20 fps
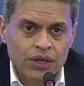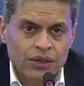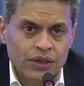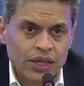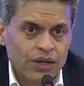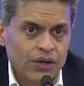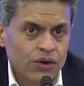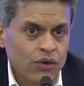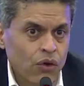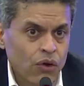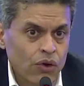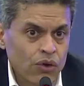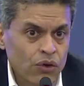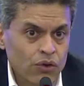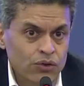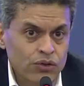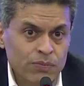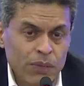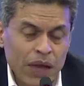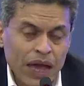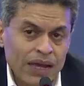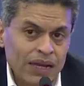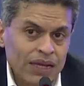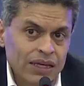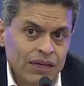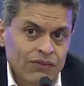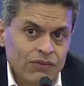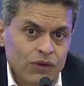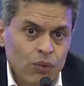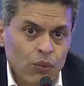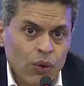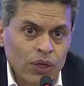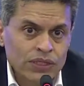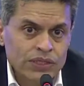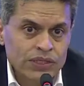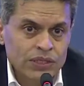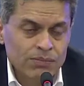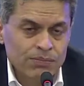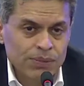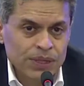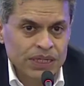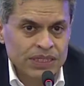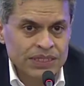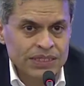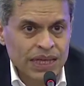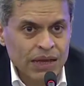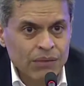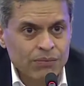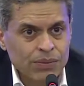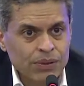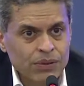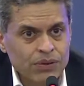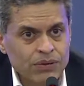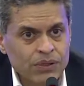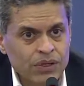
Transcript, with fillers: that it all goes badly. give you one simple example.